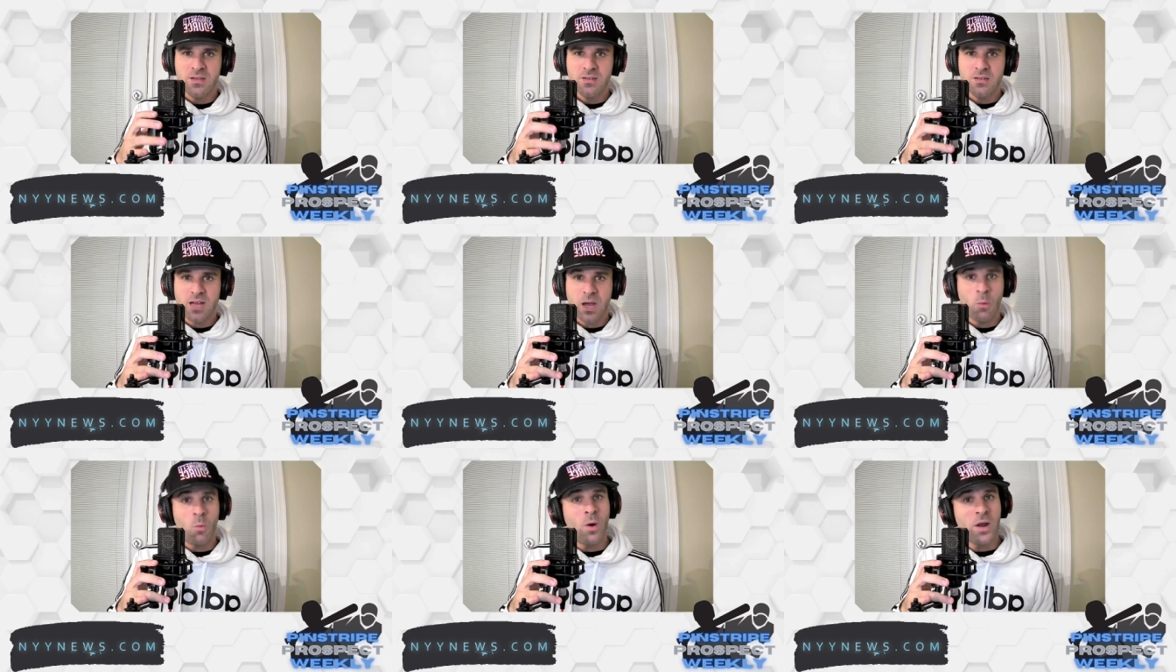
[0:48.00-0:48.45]

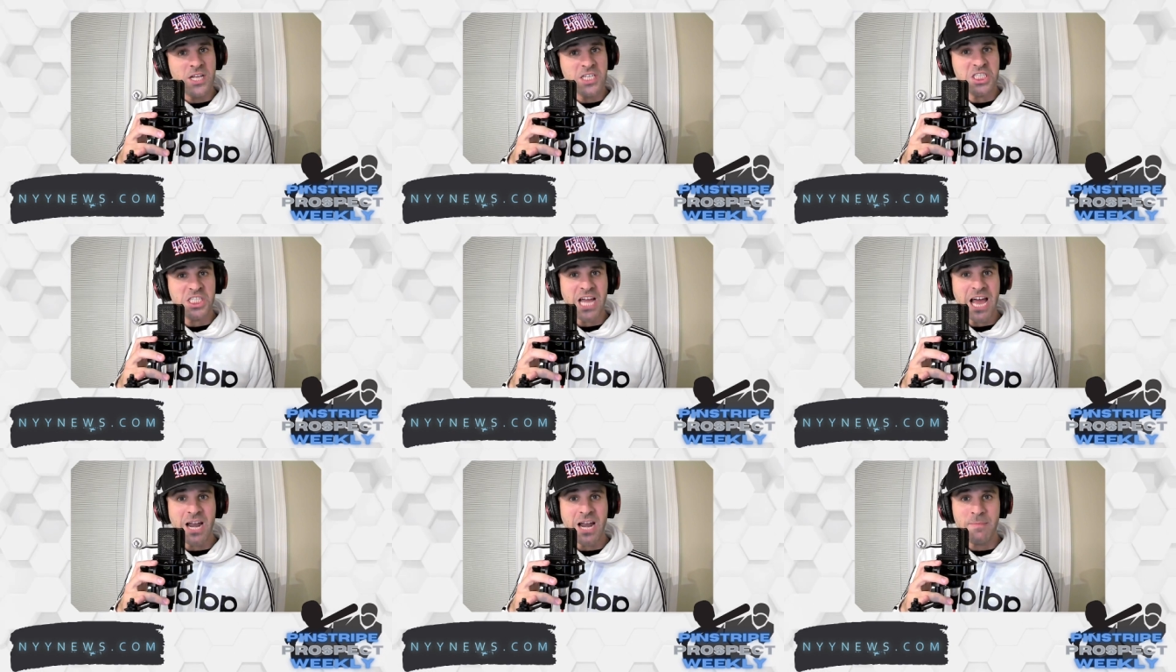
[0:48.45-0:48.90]
I want to
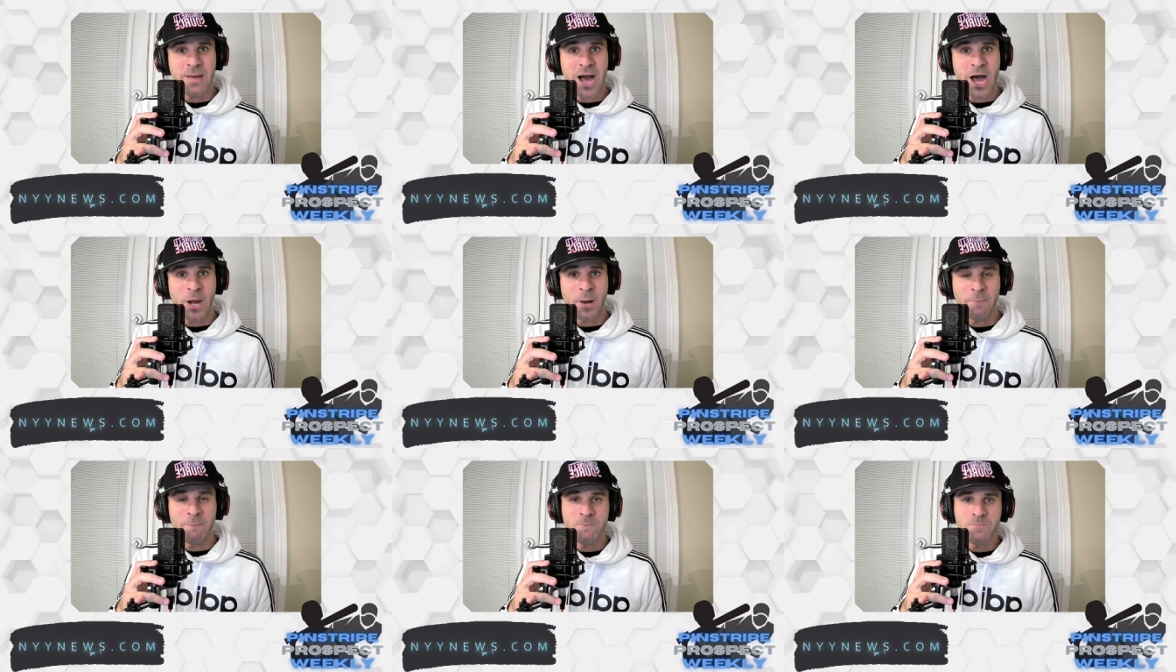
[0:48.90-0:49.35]
chat about
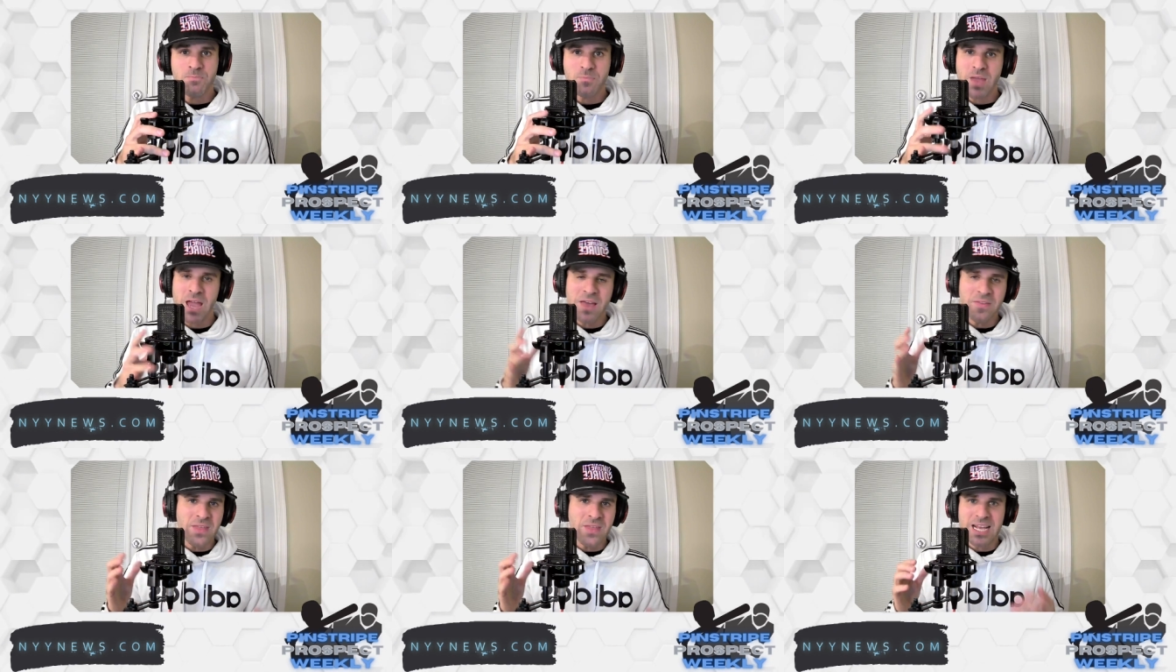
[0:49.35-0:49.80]
him.
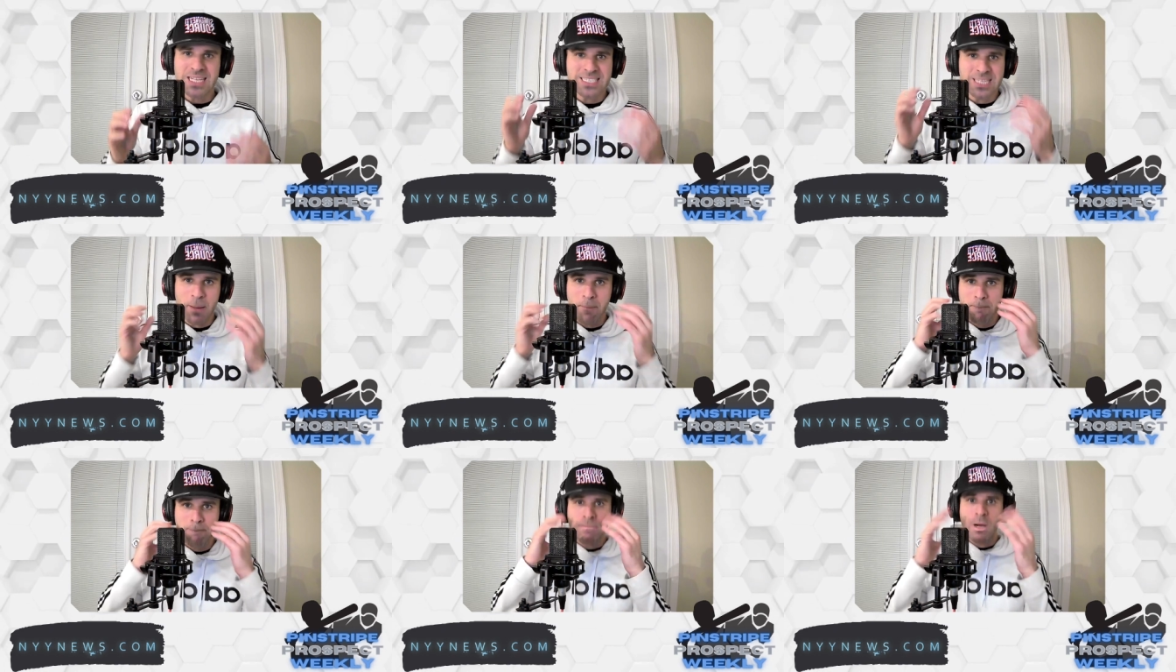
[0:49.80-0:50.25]
And then I said,
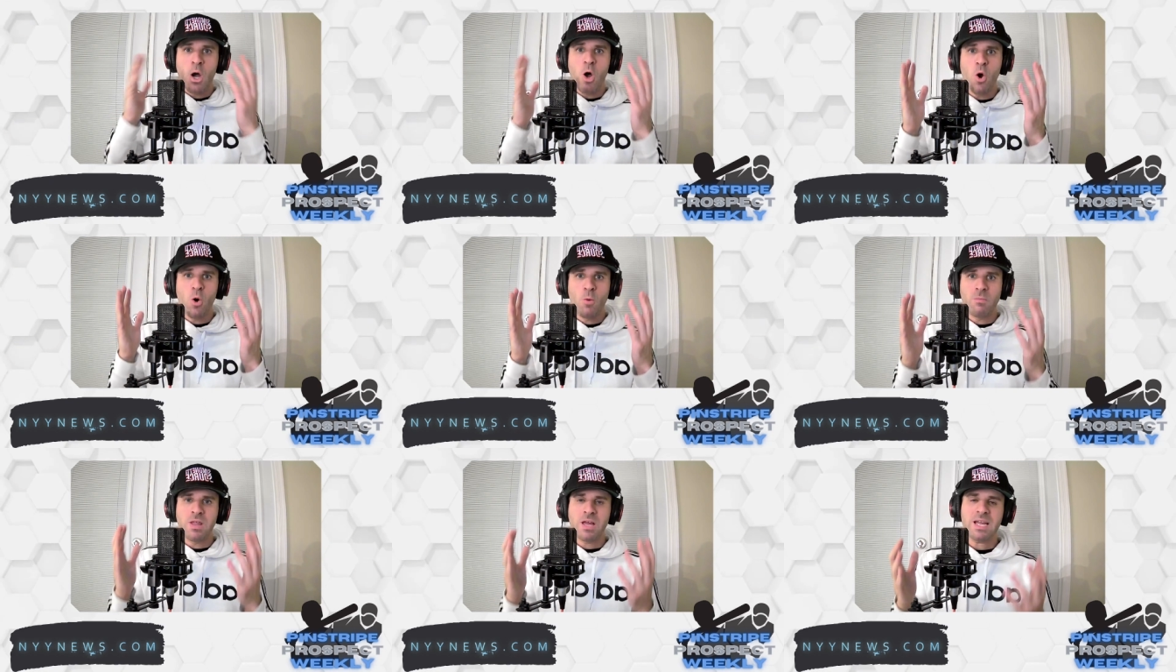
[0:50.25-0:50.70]

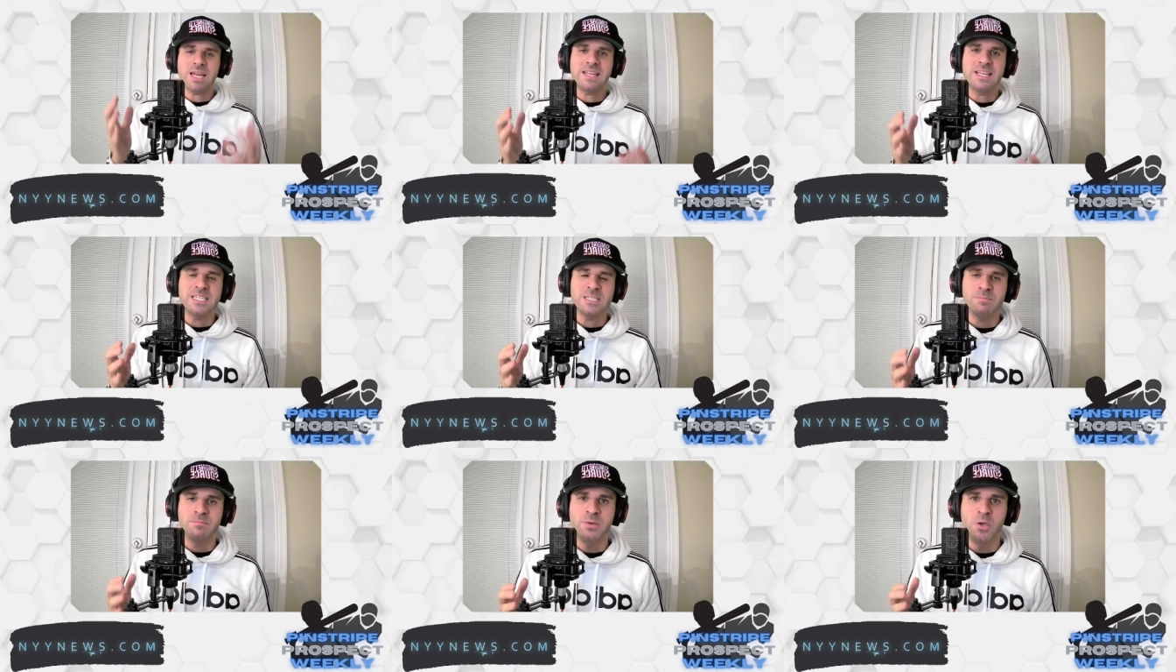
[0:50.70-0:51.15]
boom, look at
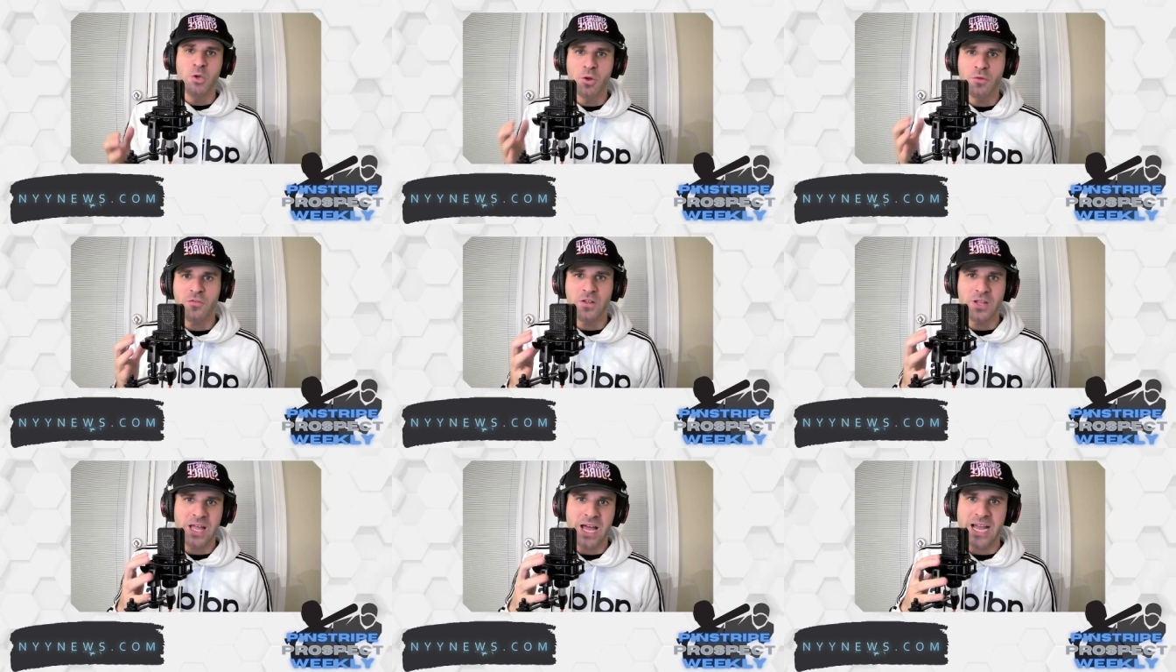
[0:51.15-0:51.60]
this
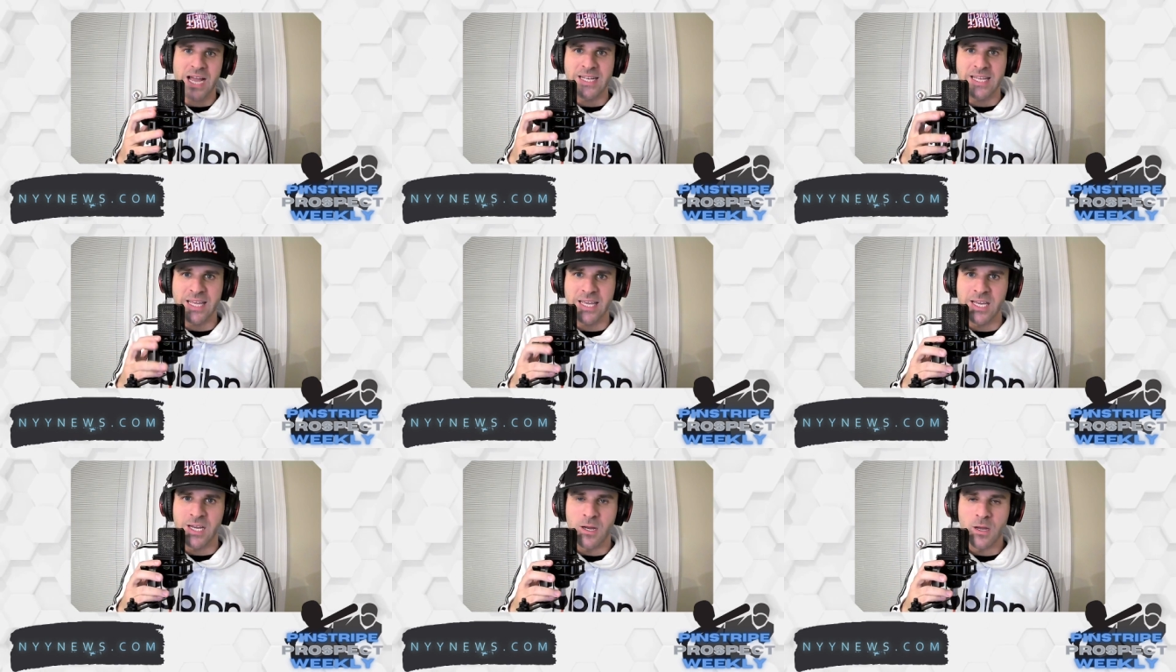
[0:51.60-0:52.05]
beautiful
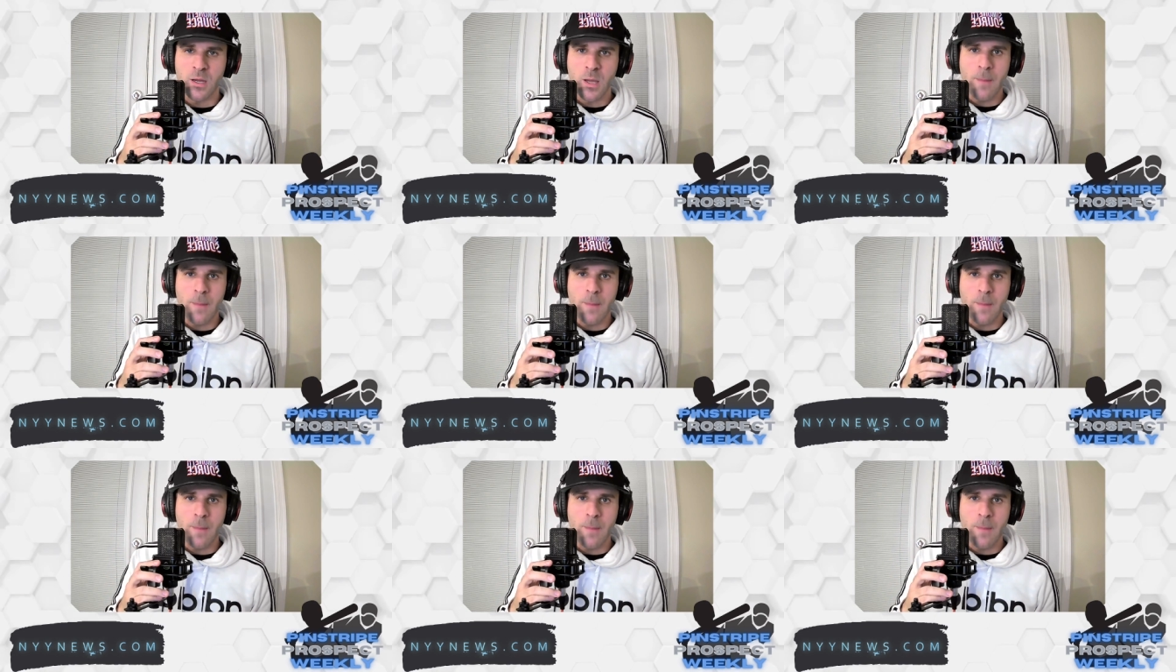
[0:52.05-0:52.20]
idea.